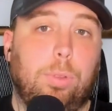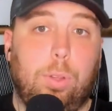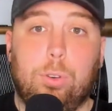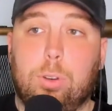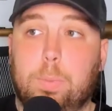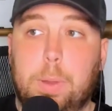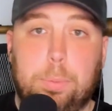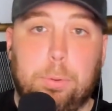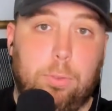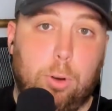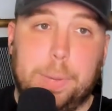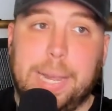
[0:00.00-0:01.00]
Those should be
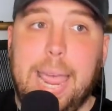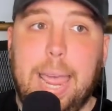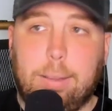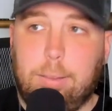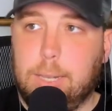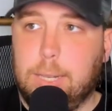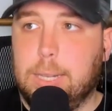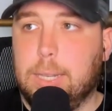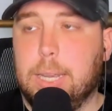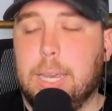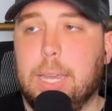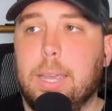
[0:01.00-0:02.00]
performing
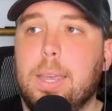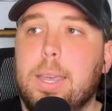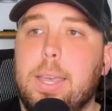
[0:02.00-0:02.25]
excellently,